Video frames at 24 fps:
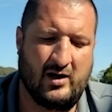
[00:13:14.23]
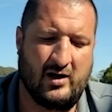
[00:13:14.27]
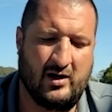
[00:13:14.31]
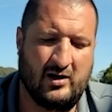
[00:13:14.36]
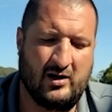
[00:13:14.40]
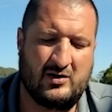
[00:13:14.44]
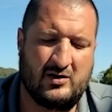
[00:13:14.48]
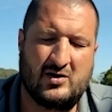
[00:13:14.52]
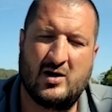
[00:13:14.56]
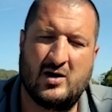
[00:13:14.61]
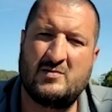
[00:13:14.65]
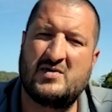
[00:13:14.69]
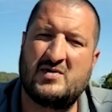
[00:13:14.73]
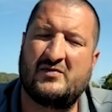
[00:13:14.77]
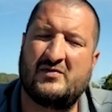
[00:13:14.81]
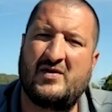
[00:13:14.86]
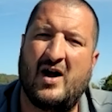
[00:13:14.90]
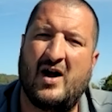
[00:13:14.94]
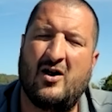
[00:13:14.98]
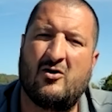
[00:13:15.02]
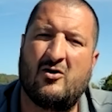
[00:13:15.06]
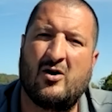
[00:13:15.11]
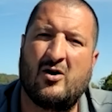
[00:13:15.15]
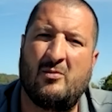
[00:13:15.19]
in terms of
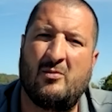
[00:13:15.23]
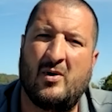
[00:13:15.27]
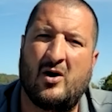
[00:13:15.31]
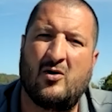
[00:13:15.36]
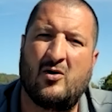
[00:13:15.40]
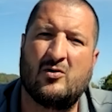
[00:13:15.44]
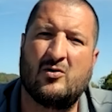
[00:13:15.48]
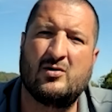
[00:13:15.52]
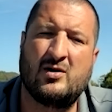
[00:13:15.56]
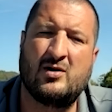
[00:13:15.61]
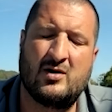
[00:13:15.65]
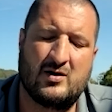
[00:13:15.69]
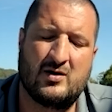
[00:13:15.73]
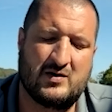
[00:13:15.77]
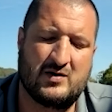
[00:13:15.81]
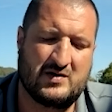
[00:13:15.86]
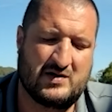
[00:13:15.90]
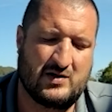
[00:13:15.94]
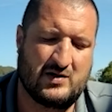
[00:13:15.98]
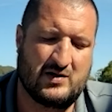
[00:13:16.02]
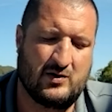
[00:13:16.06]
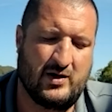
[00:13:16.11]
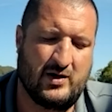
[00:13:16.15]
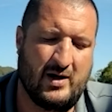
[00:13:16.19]
dollar amount,
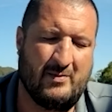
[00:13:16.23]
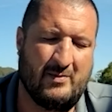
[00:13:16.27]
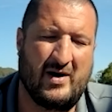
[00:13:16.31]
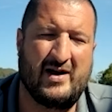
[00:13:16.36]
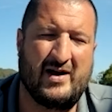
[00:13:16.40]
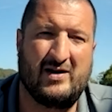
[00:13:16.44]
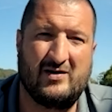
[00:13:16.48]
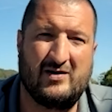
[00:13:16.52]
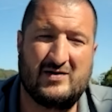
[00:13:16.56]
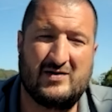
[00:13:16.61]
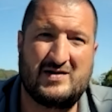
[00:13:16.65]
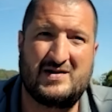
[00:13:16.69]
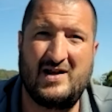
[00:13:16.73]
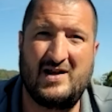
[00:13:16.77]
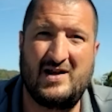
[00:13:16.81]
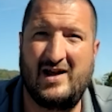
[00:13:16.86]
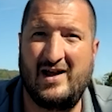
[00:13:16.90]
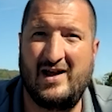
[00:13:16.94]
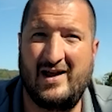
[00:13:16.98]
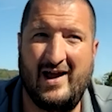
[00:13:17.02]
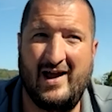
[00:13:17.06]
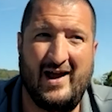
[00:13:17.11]
so they might see,